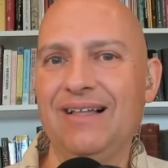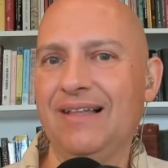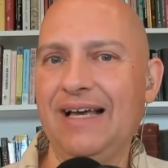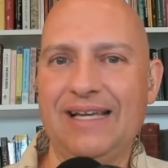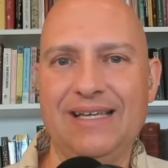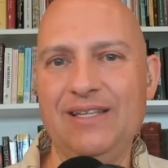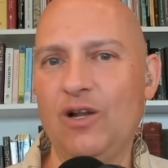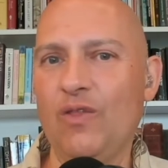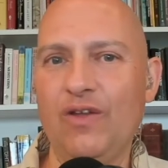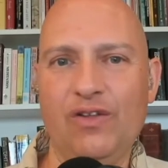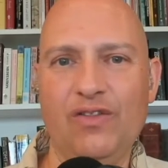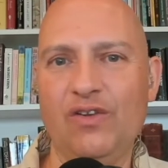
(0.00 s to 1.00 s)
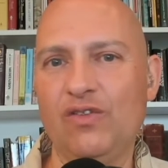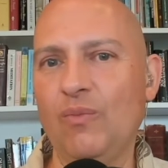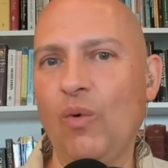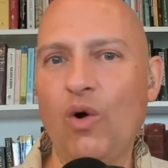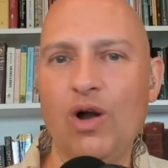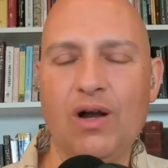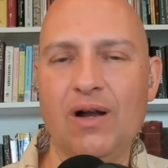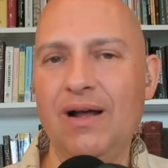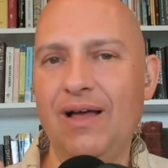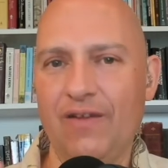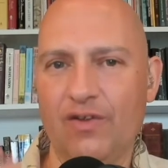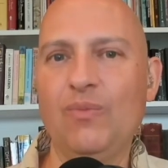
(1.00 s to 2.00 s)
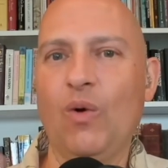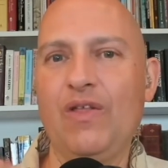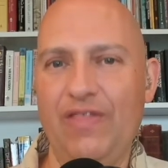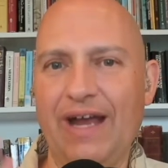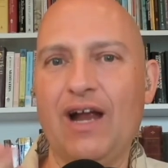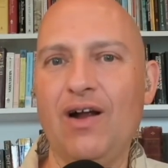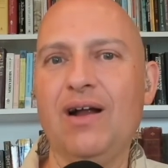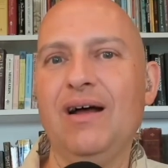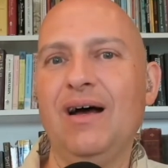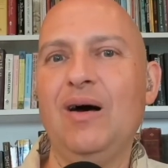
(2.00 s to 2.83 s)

Like, there's more. There's more there,